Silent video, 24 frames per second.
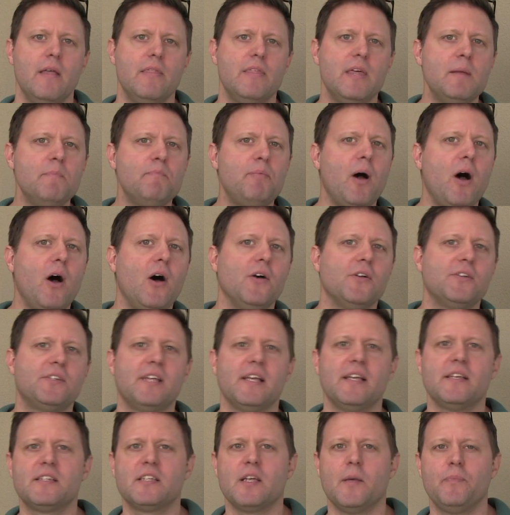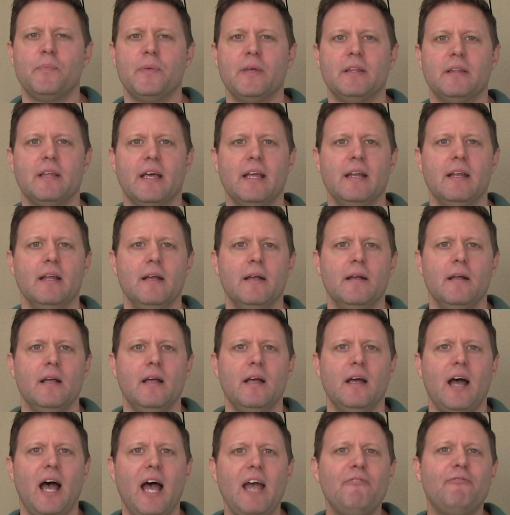Then Paul says something that
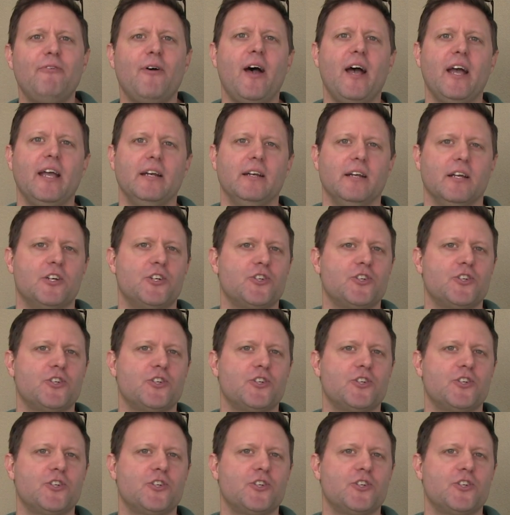I find